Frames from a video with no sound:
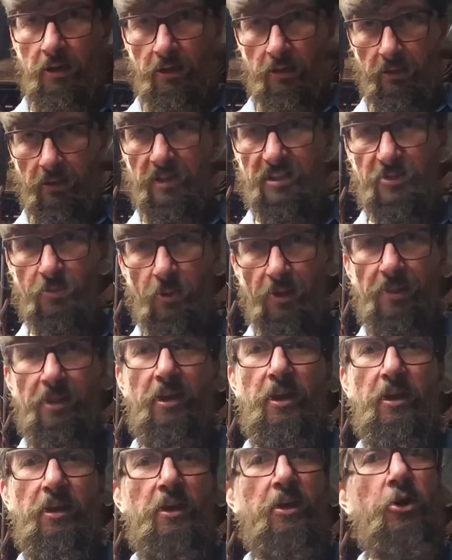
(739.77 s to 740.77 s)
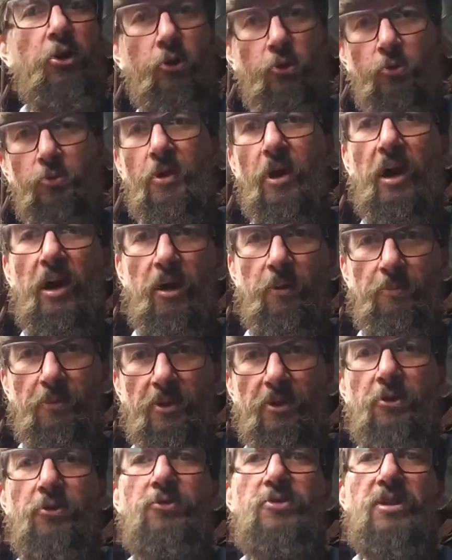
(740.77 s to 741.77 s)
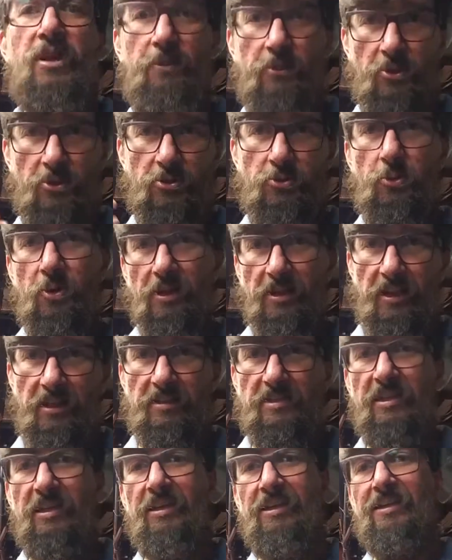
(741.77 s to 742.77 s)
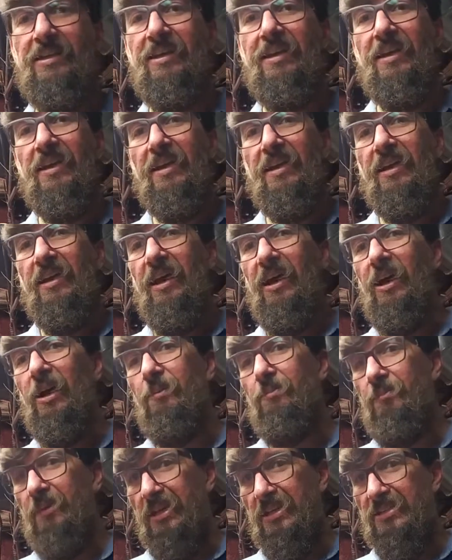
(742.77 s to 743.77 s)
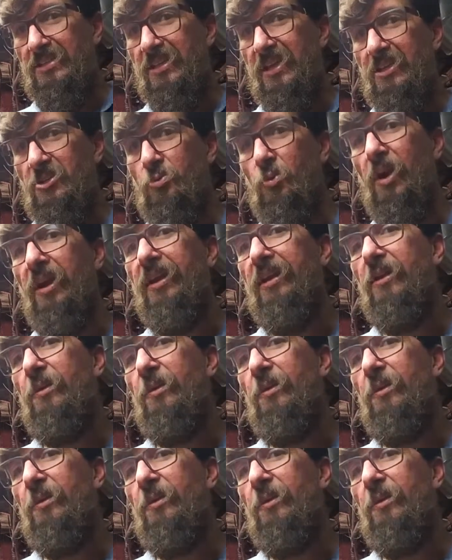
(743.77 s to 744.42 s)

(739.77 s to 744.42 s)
this one, the new Summer 2018 mini/wedding